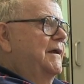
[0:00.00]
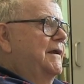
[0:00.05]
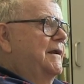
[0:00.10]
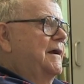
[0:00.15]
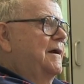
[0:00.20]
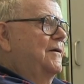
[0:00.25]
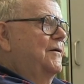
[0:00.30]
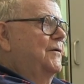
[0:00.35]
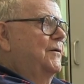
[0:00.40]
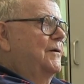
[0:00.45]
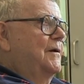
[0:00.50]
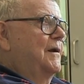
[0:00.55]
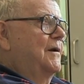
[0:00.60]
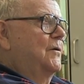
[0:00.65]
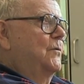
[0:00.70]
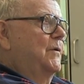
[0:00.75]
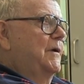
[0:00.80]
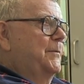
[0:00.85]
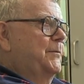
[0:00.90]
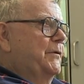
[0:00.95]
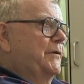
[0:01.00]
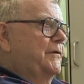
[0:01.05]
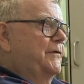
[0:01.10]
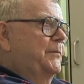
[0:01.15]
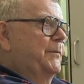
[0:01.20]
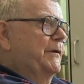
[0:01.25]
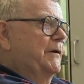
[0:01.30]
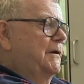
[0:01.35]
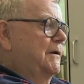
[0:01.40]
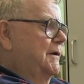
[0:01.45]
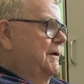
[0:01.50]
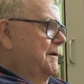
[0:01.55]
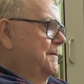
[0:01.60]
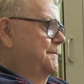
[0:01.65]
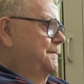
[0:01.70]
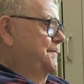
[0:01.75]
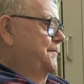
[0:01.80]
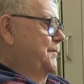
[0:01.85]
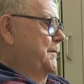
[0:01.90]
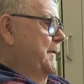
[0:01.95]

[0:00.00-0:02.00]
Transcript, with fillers: in our nuclear weapons buildup.